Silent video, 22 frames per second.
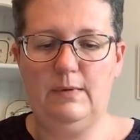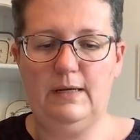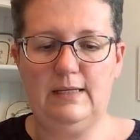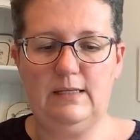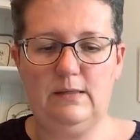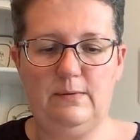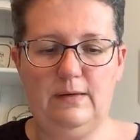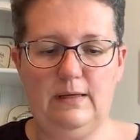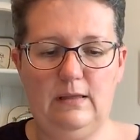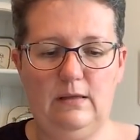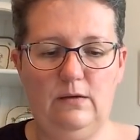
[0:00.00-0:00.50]

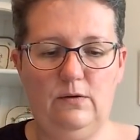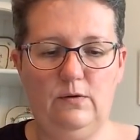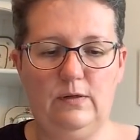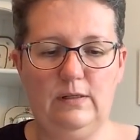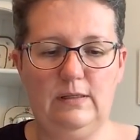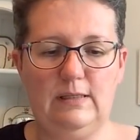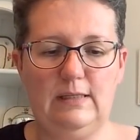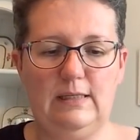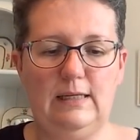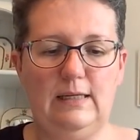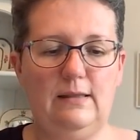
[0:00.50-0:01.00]
best way that you
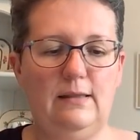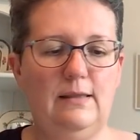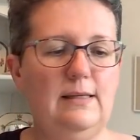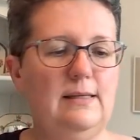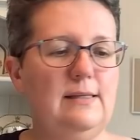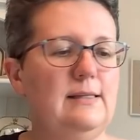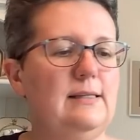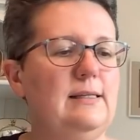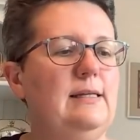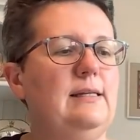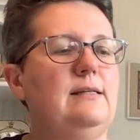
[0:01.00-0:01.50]
can see it.
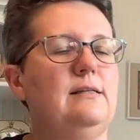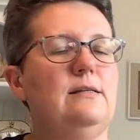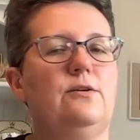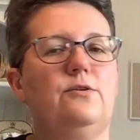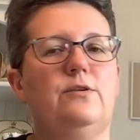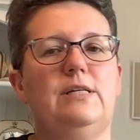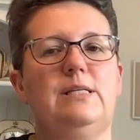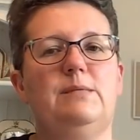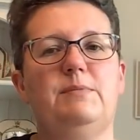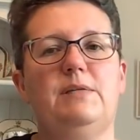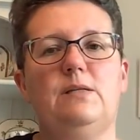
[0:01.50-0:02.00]
This is
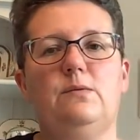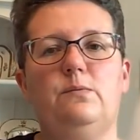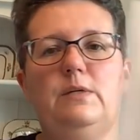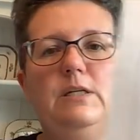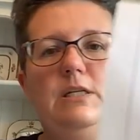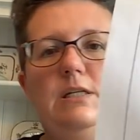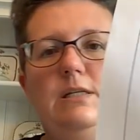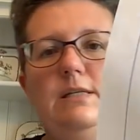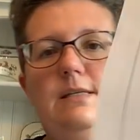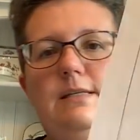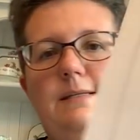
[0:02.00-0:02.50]
Christmas
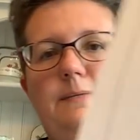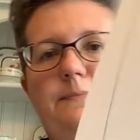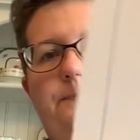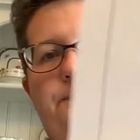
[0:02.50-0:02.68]
Wishes